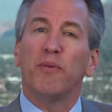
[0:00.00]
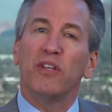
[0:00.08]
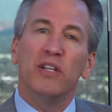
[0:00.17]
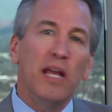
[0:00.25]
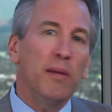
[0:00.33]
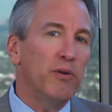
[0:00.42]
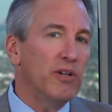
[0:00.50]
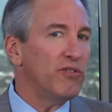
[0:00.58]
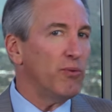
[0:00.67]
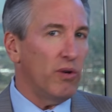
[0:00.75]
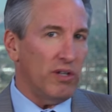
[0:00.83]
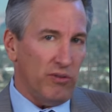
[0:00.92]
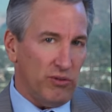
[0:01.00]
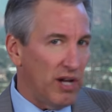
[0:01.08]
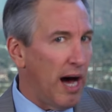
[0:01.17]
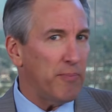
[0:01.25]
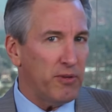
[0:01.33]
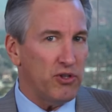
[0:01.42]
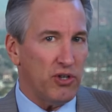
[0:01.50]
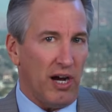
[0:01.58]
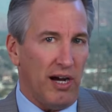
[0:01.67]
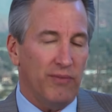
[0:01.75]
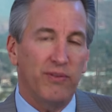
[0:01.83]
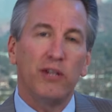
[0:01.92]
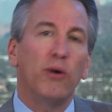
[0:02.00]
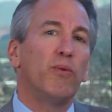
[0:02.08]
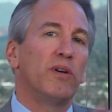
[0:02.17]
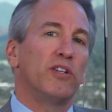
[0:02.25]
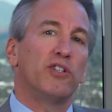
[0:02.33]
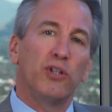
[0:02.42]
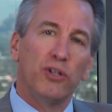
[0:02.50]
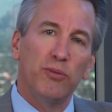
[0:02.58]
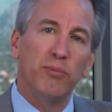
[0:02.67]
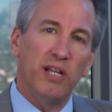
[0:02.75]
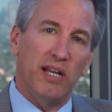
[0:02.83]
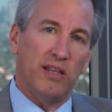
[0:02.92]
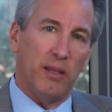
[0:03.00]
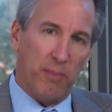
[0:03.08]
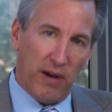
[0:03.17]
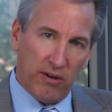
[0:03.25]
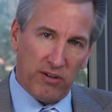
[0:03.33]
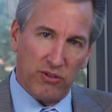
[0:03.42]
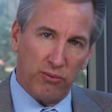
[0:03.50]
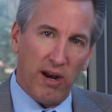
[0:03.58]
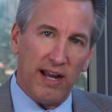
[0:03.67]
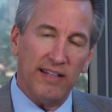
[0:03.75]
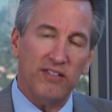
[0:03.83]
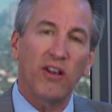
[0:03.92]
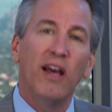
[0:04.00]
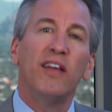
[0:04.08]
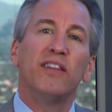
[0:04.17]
But the neighbor doesn't want to adopt the child. They don't want to terminate the parent's rights.